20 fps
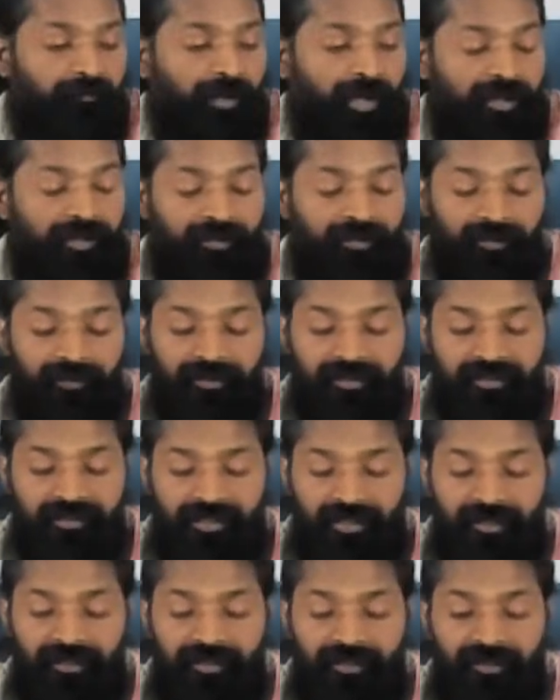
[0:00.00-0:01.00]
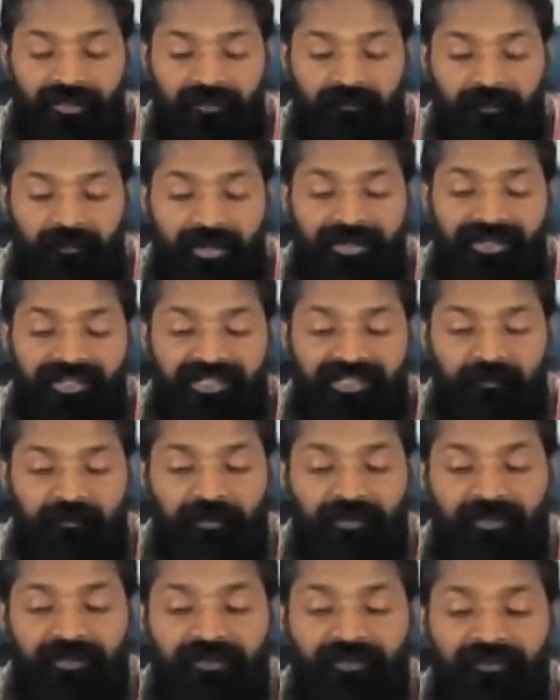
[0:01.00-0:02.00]
in my understanding, in my
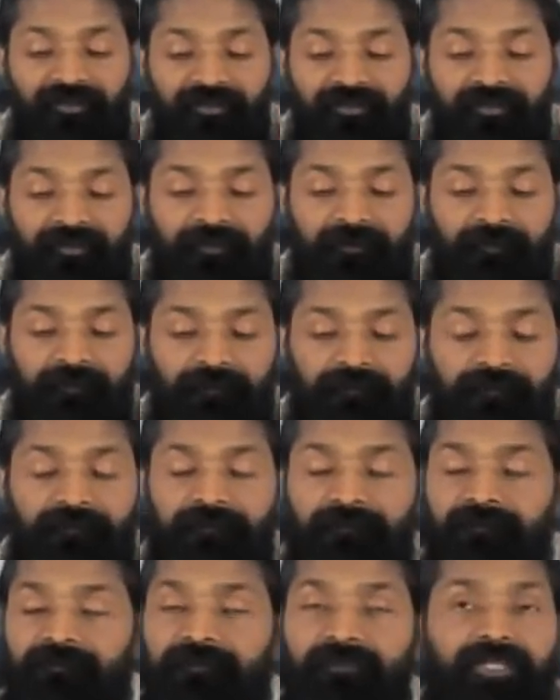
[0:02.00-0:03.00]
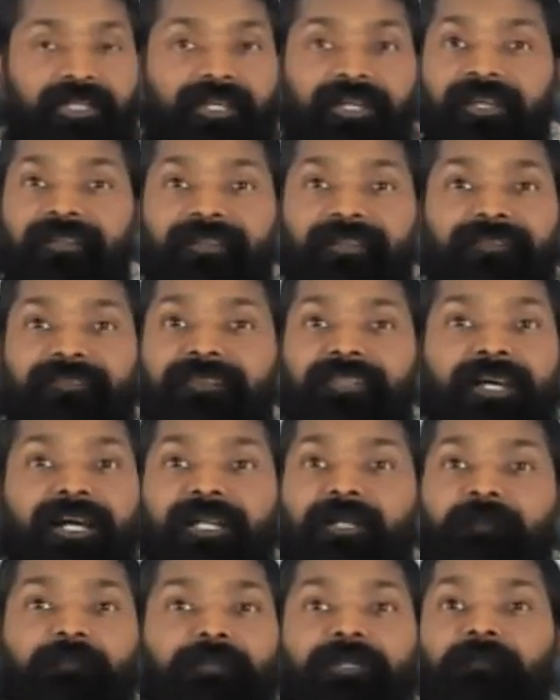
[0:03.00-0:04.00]
experience, it is
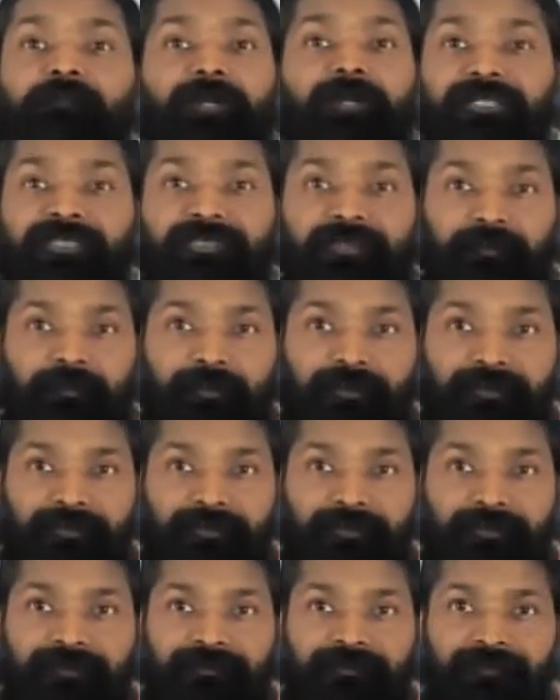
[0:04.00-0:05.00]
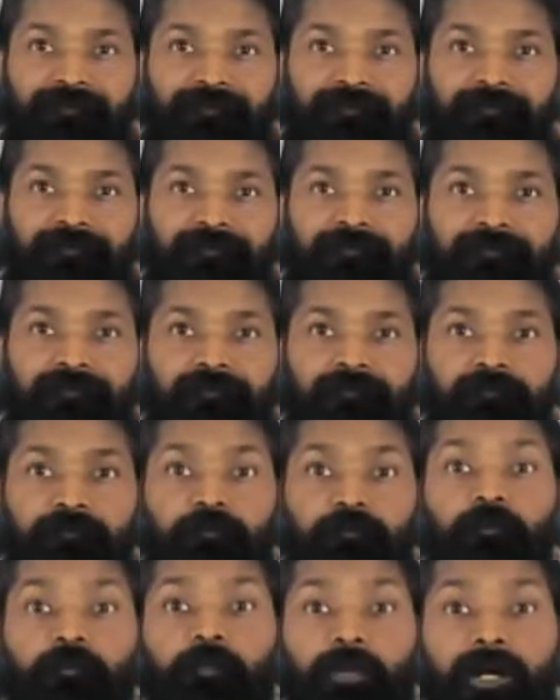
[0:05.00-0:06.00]
not been possible.
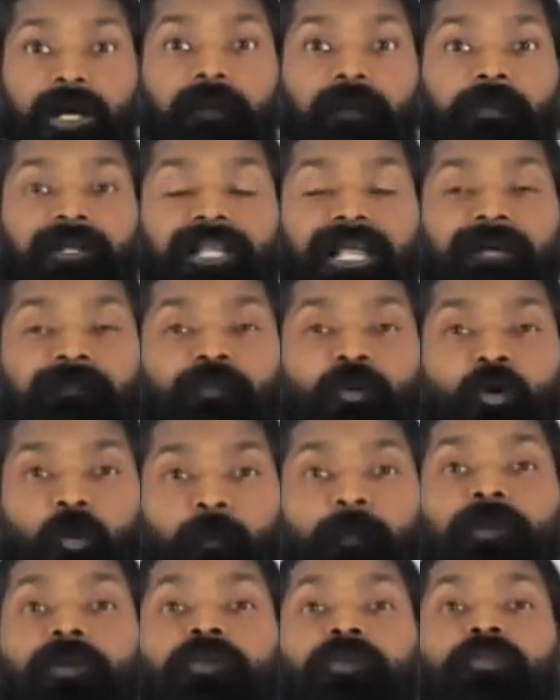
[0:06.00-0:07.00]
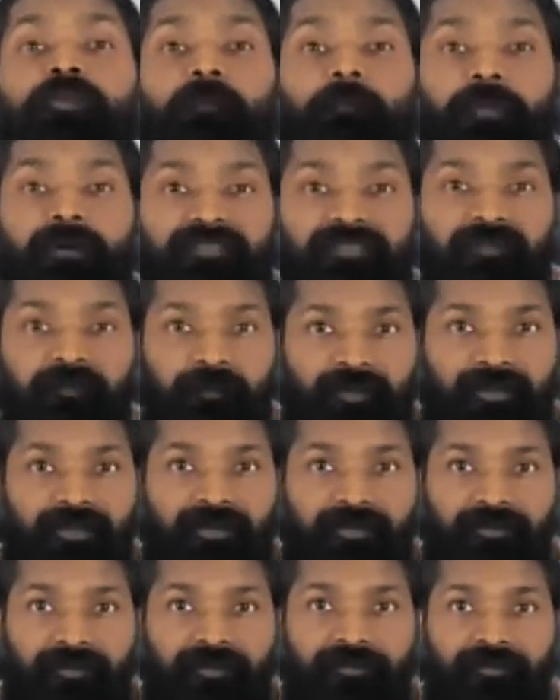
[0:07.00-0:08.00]
But I'm open to
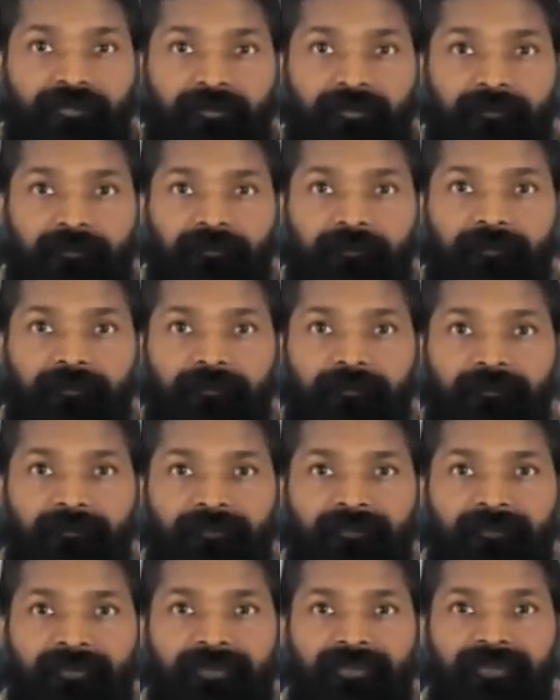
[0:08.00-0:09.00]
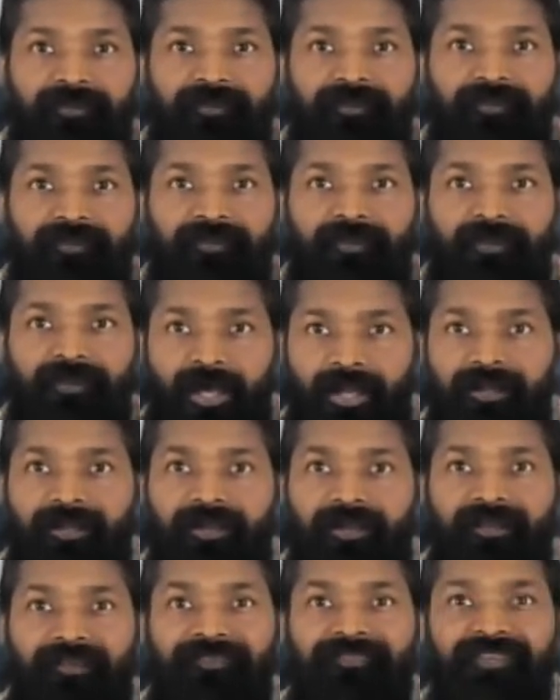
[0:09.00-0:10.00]
possibilities. I
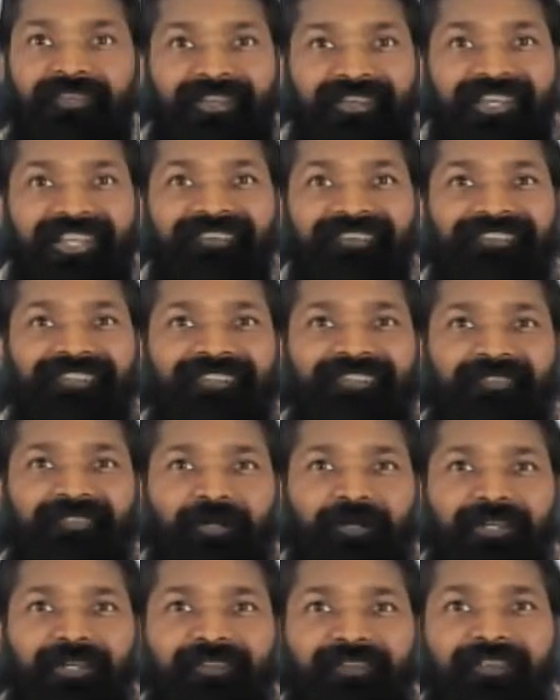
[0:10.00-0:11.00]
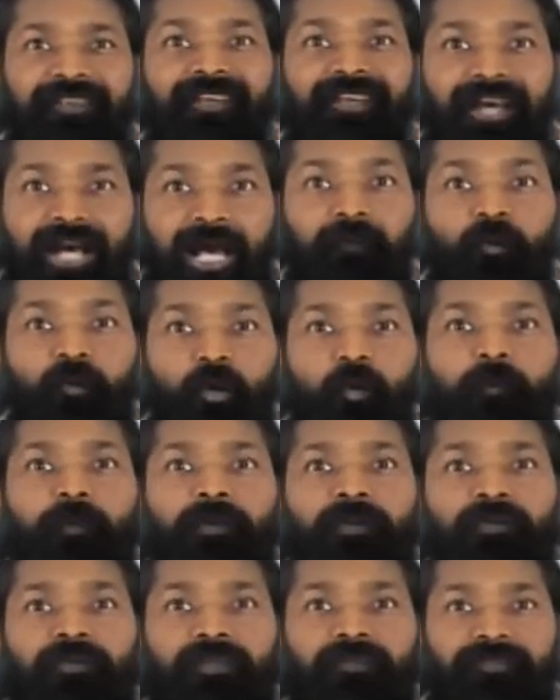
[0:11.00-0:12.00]
can't say never, but I'm
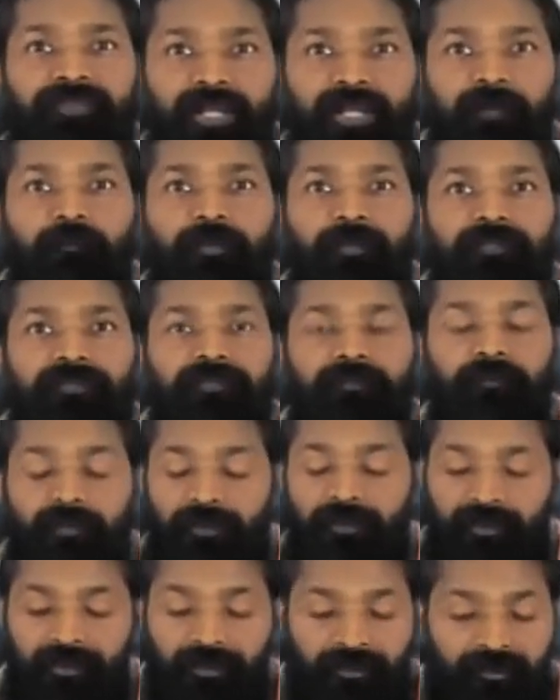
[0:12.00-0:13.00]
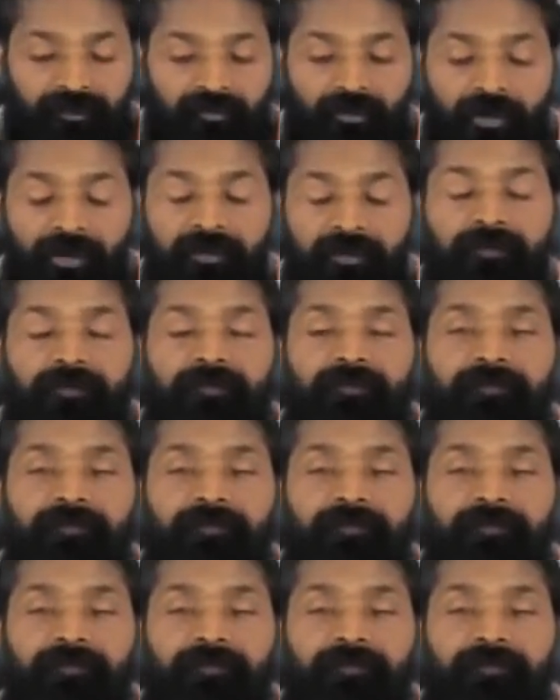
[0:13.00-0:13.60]
open if that possibility, great.